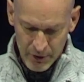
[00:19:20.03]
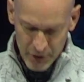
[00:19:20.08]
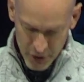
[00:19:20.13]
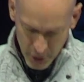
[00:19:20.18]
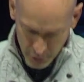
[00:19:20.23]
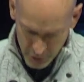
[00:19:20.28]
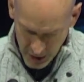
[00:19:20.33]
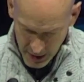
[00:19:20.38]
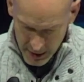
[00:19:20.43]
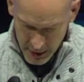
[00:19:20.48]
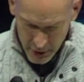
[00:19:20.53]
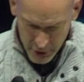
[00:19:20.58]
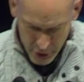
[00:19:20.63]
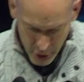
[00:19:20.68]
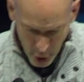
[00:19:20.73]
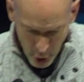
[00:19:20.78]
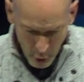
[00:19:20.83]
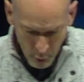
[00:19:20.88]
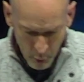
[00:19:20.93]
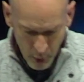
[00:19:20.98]
so that
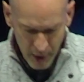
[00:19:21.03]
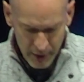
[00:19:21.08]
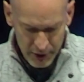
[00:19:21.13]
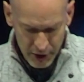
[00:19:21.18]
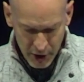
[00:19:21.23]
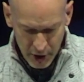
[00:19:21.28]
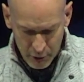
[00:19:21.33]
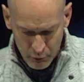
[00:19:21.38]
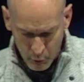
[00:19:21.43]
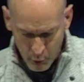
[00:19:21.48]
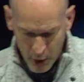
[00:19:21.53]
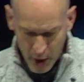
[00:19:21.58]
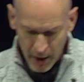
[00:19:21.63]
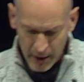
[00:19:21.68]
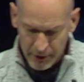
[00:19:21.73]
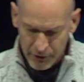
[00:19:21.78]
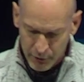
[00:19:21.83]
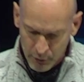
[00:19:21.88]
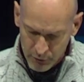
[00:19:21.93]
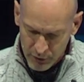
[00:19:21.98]
no one could
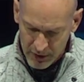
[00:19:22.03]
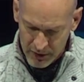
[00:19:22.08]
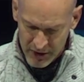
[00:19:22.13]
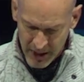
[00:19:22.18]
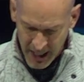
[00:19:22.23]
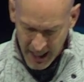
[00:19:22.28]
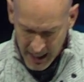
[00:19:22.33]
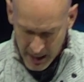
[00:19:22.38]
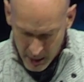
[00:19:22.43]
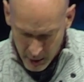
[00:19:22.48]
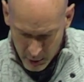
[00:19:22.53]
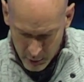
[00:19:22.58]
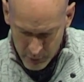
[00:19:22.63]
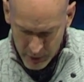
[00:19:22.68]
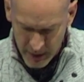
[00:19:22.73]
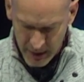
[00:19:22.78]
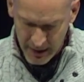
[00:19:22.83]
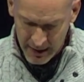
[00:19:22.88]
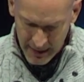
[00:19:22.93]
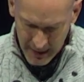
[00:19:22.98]
walk through the
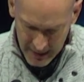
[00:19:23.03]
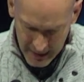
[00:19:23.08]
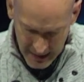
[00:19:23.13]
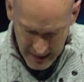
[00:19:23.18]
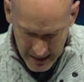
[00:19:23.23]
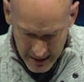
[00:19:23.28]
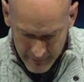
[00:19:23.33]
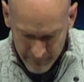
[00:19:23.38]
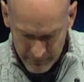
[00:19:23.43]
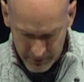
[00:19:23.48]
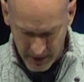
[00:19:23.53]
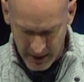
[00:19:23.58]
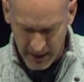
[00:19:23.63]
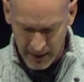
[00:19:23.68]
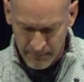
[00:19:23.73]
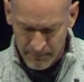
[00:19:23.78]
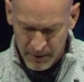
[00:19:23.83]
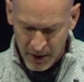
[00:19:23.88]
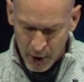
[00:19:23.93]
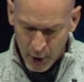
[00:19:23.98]
town in an
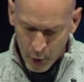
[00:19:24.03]
evening